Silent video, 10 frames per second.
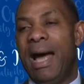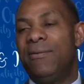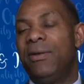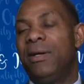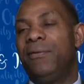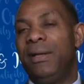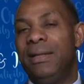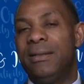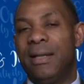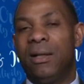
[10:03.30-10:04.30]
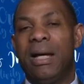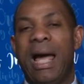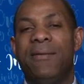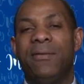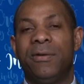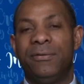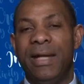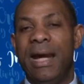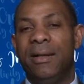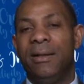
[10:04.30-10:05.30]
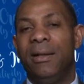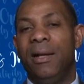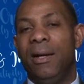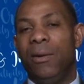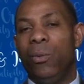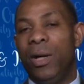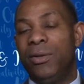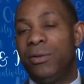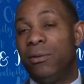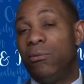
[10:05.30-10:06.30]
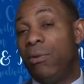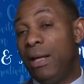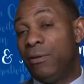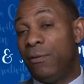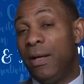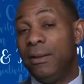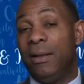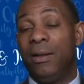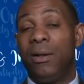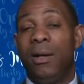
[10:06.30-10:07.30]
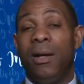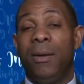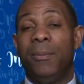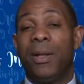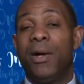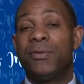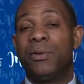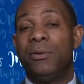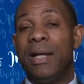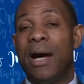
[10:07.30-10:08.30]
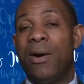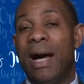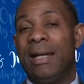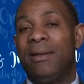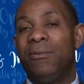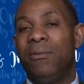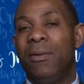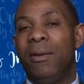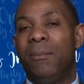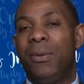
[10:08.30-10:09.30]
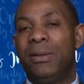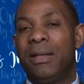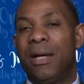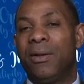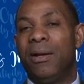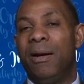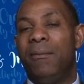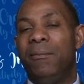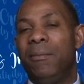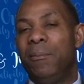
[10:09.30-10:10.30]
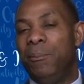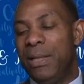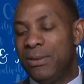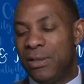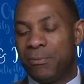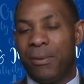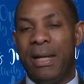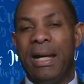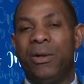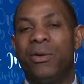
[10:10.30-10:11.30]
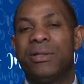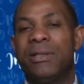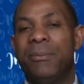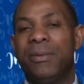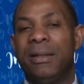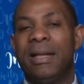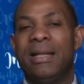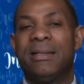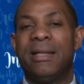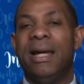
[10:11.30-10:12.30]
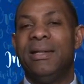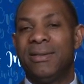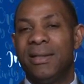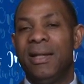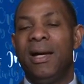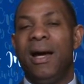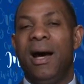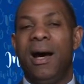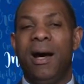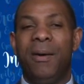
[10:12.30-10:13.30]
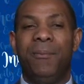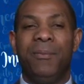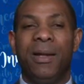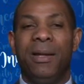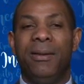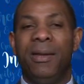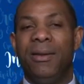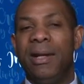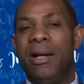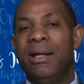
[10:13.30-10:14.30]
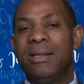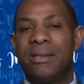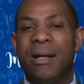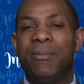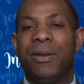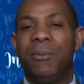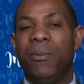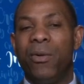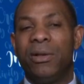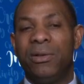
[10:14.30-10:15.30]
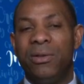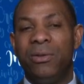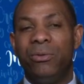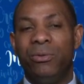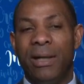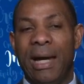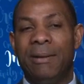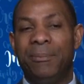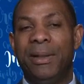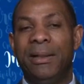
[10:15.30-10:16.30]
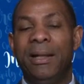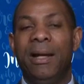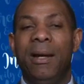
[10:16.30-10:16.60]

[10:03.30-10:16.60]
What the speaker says: have enough intel, I have enough data, one, to raise funding, but also now I can put together business plan or something that says there is something more to that. But